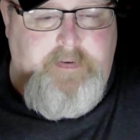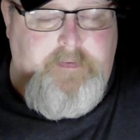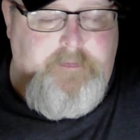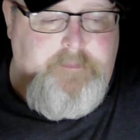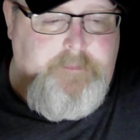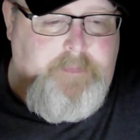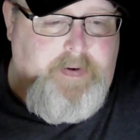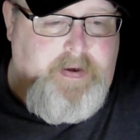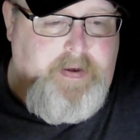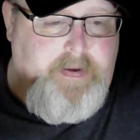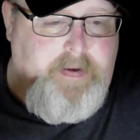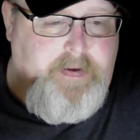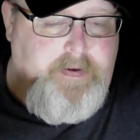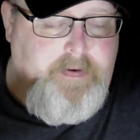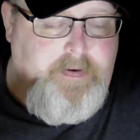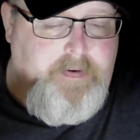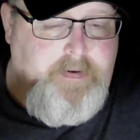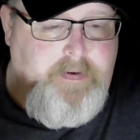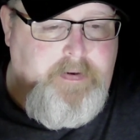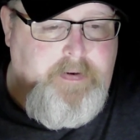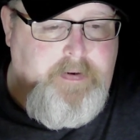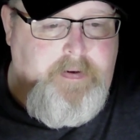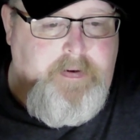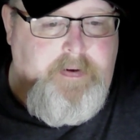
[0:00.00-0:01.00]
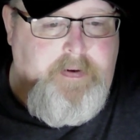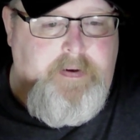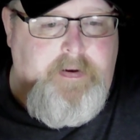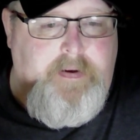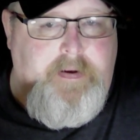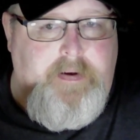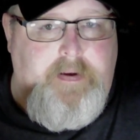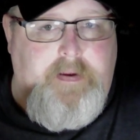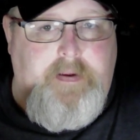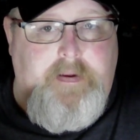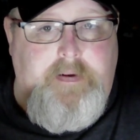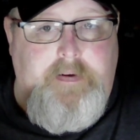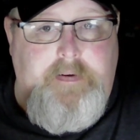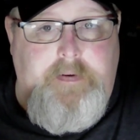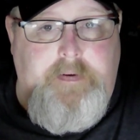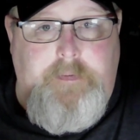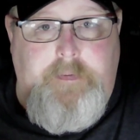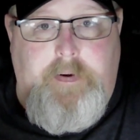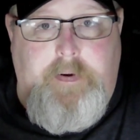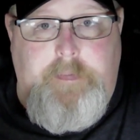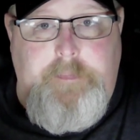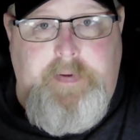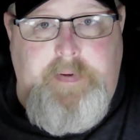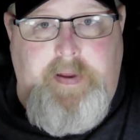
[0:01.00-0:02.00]
my new
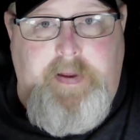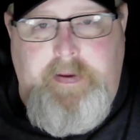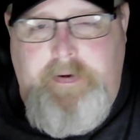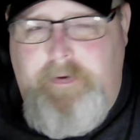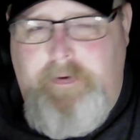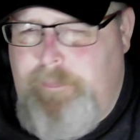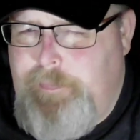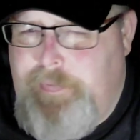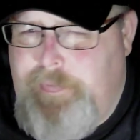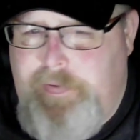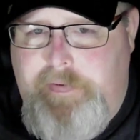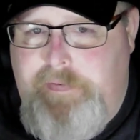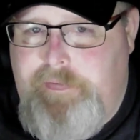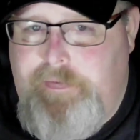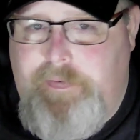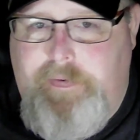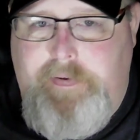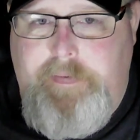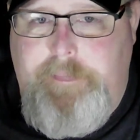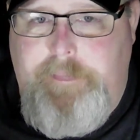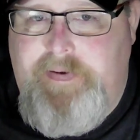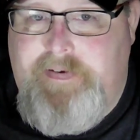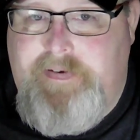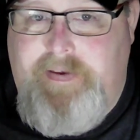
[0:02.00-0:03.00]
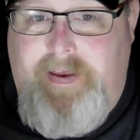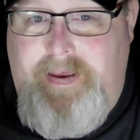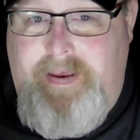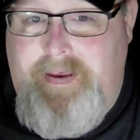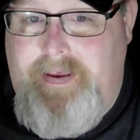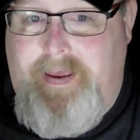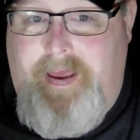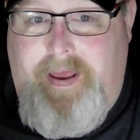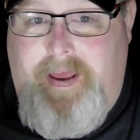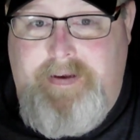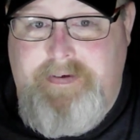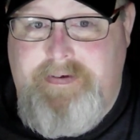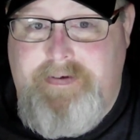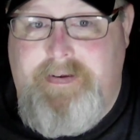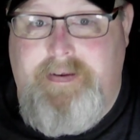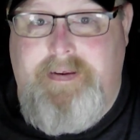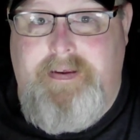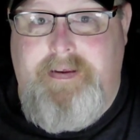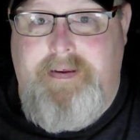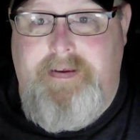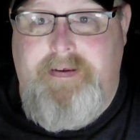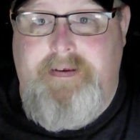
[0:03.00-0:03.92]
update. Hope you enjoyed, because I actually